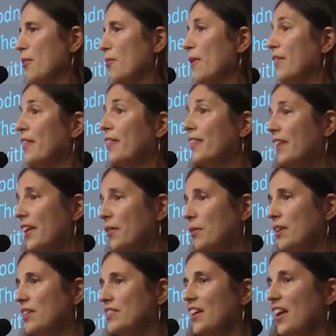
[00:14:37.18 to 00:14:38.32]
But the thing
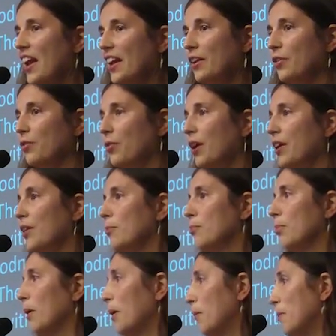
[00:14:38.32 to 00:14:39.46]
was, I had a
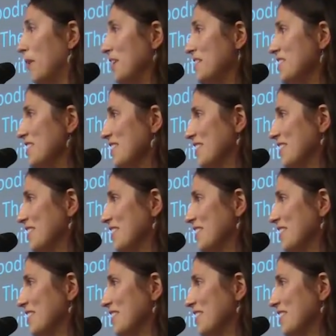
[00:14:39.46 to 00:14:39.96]
greater purpose.